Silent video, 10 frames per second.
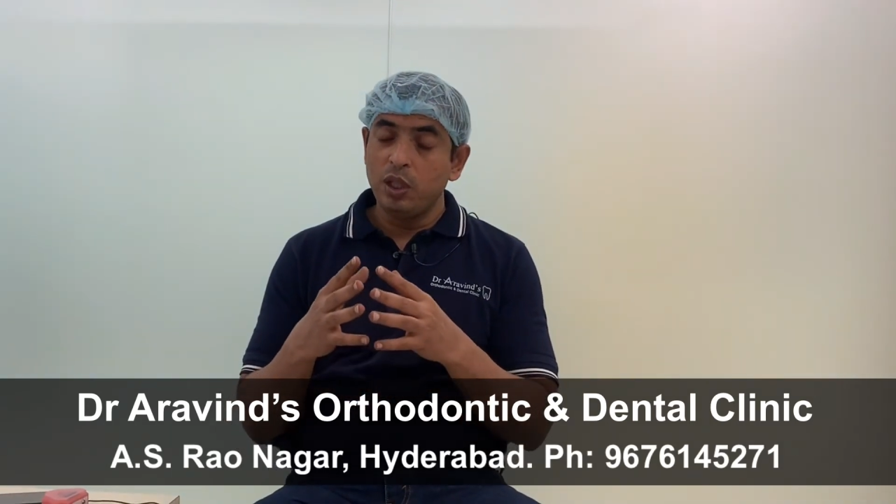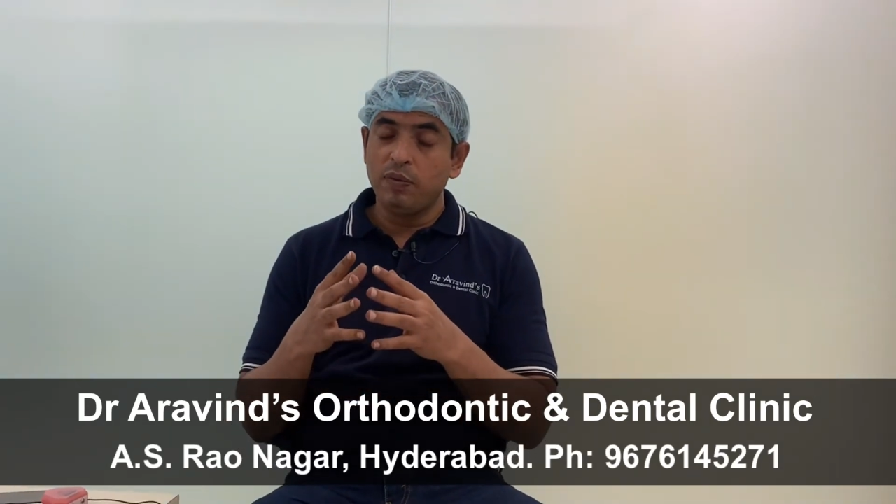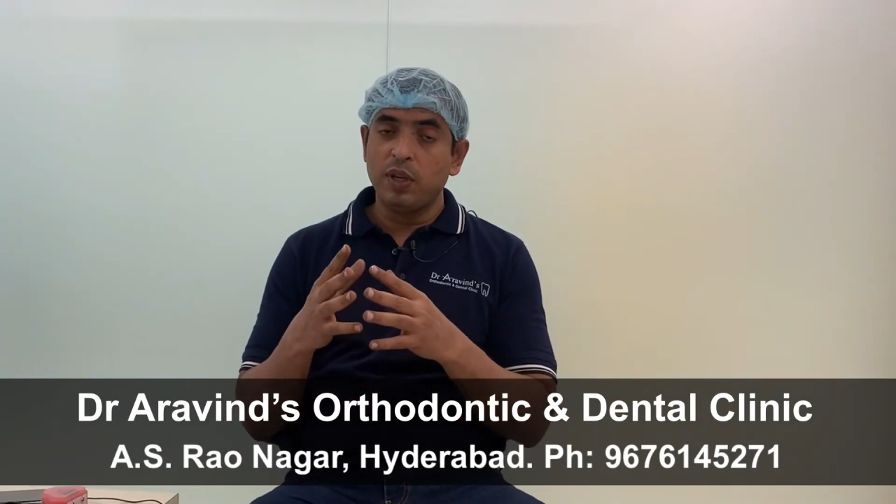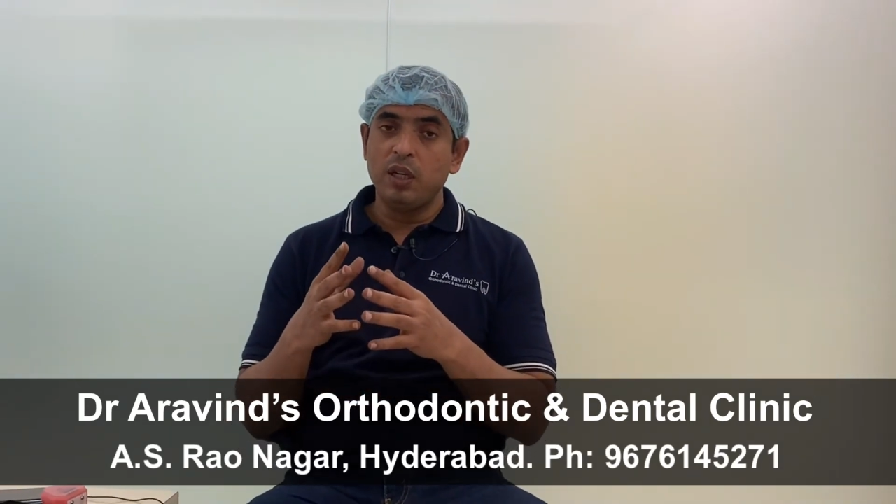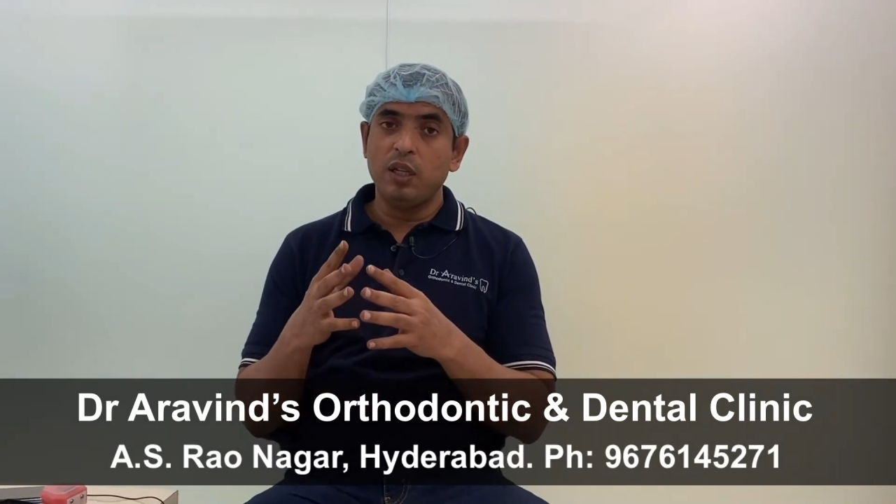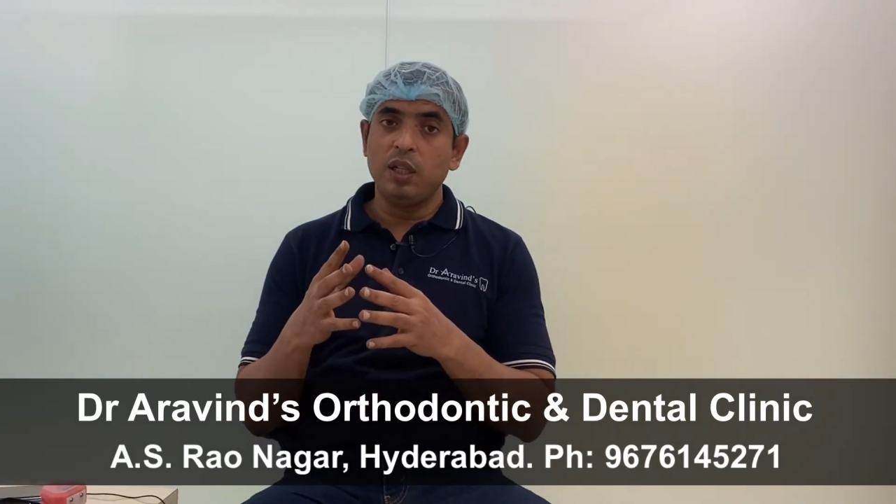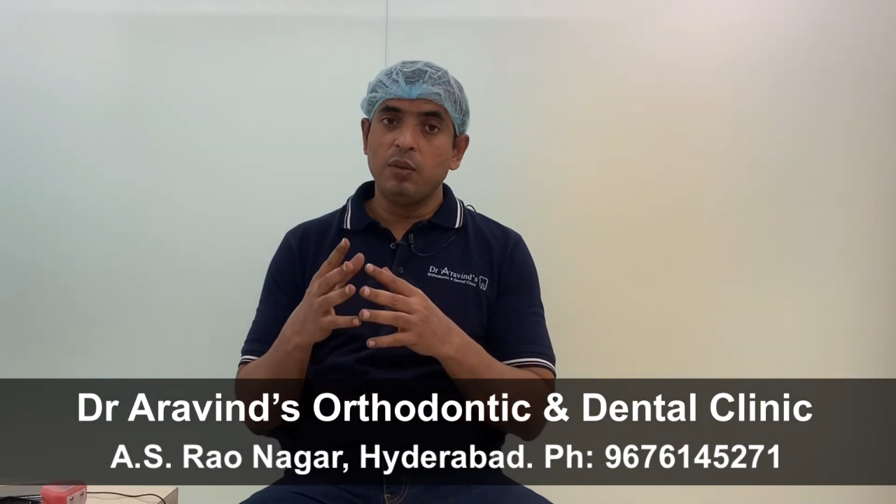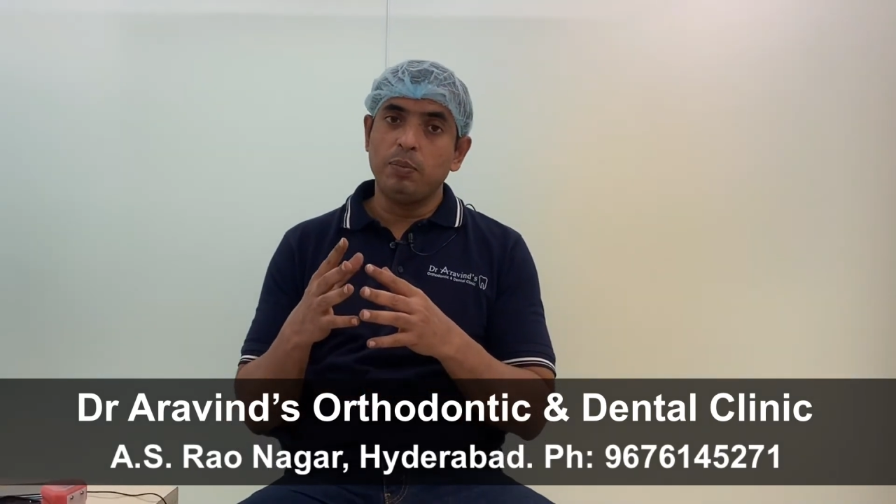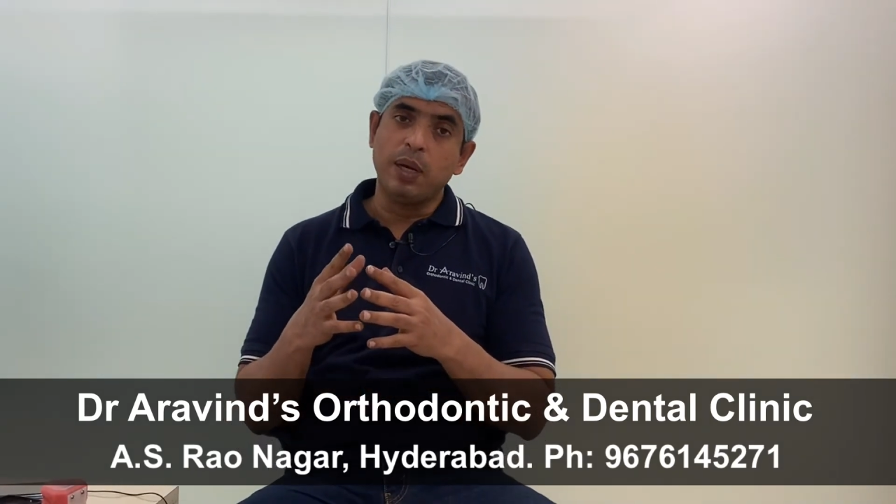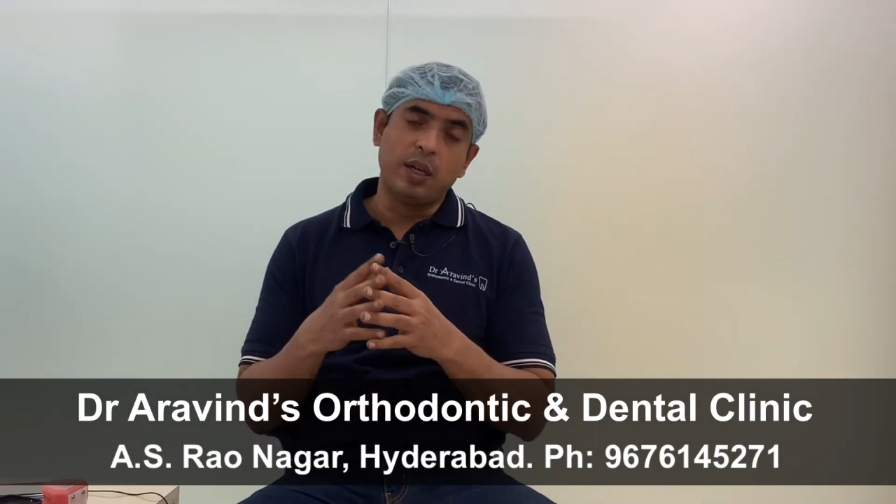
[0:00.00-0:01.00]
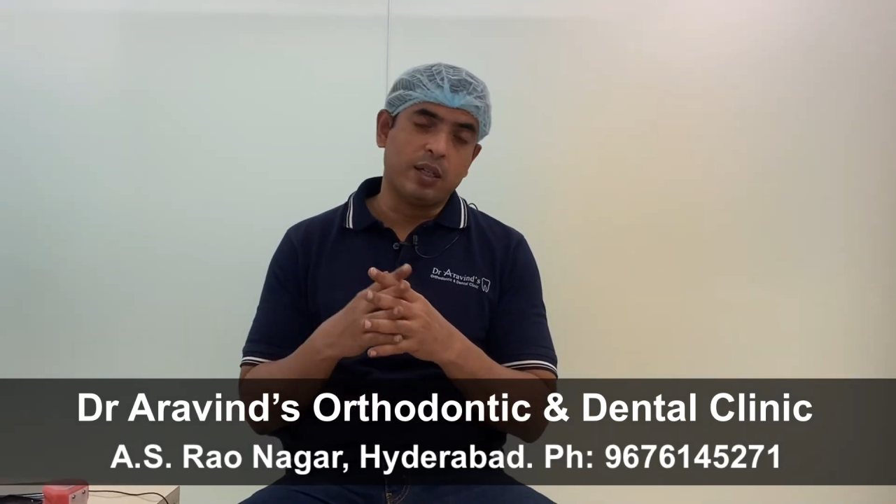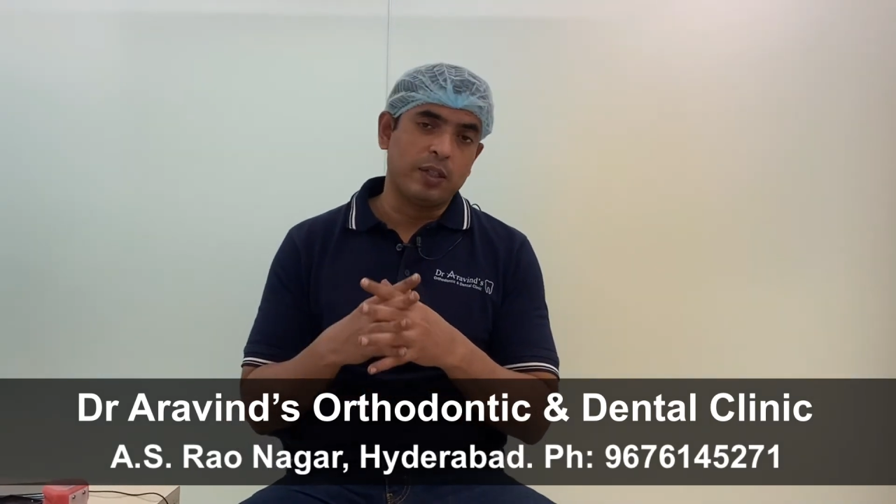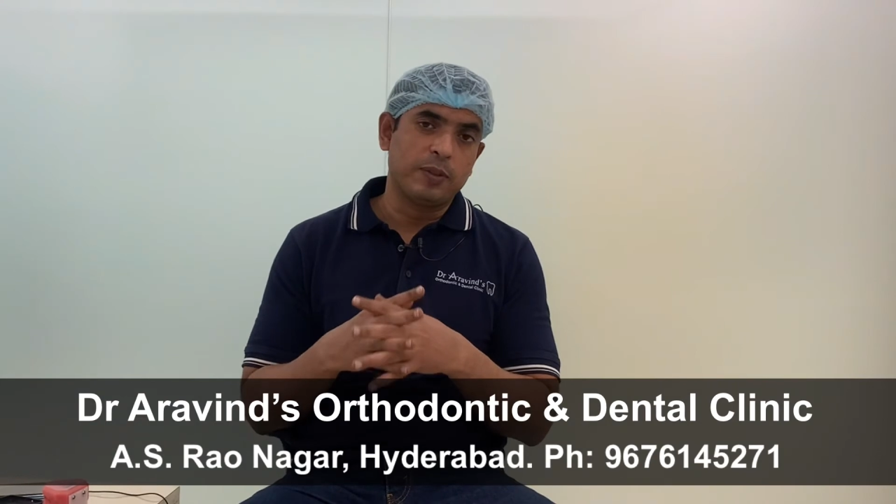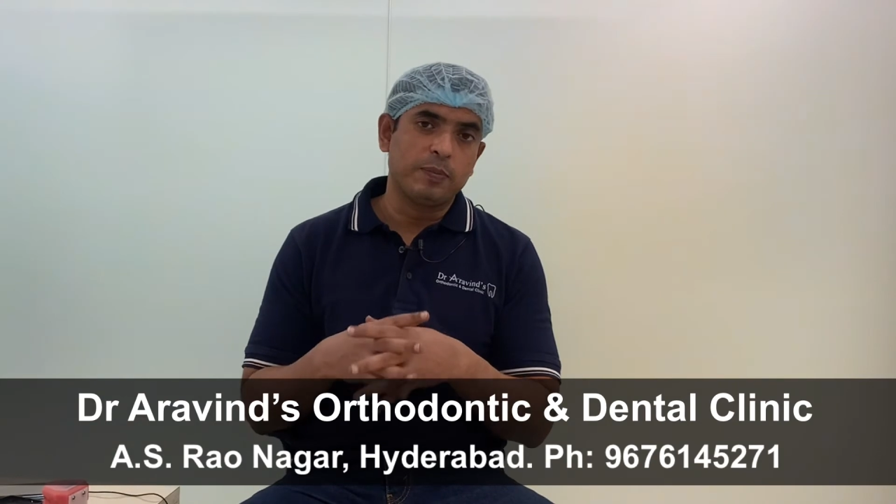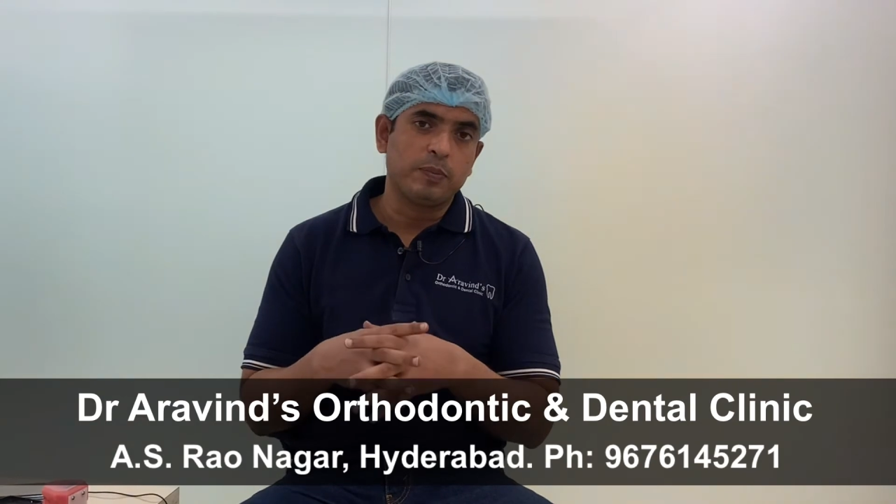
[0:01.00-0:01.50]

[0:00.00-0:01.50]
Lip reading: the front teeth back.